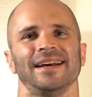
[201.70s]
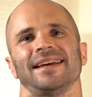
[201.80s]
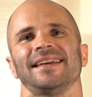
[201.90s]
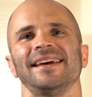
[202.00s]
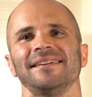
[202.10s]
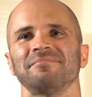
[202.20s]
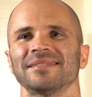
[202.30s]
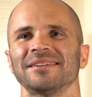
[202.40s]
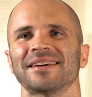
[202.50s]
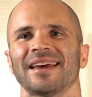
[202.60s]
yeah,
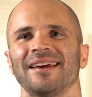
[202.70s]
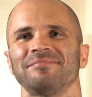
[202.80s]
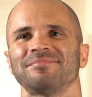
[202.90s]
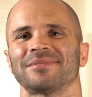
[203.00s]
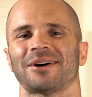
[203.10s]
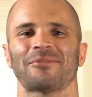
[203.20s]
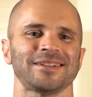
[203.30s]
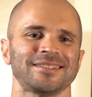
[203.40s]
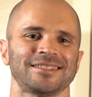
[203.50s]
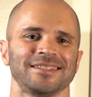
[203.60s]
okay,
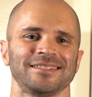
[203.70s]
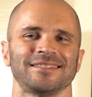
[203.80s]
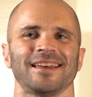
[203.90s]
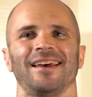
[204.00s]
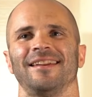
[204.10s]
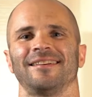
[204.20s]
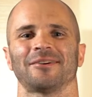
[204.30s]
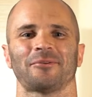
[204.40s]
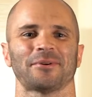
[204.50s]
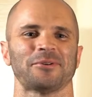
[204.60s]
already seen and
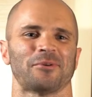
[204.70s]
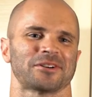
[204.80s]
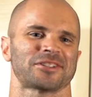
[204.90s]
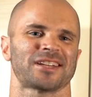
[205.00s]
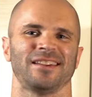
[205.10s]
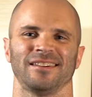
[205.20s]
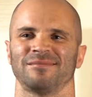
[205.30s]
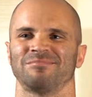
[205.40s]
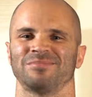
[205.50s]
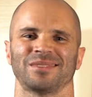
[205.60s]
already watched and
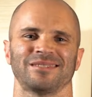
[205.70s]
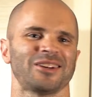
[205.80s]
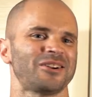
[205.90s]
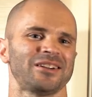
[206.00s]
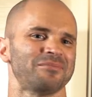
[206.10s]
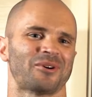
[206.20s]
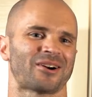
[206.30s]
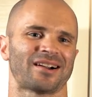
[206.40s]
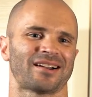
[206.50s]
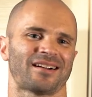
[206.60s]
no need
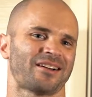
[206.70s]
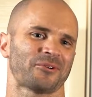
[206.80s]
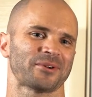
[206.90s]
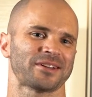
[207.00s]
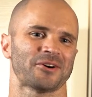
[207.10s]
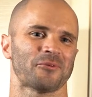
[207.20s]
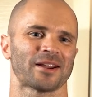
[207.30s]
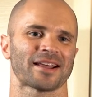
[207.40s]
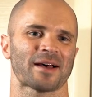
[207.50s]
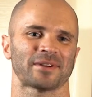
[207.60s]
more. I already know
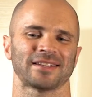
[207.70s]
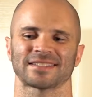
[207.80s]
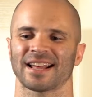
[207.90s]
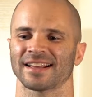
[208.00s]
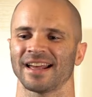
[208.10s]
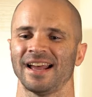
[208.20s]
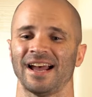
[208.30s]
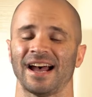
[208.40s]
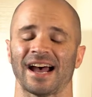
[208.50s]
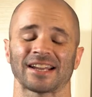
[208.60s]
what happened. It's like,
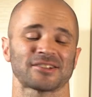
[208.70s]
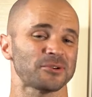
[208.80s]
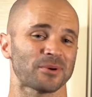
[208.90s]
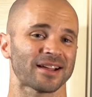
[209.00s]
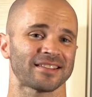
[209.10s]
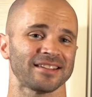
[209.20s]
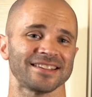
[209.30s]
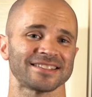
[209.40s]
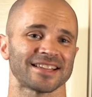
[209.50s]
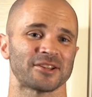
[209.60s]
actually what I think
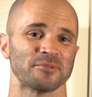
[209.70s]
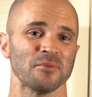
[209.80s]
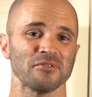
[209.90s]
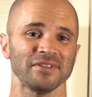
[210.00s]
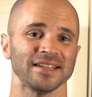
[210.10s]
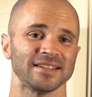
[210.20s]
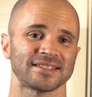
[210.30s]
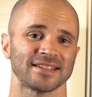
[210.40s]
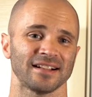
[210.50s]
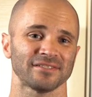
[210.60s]
is that the movie
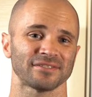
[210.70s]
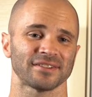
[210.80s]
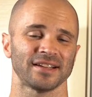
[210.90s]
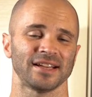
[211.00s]
itself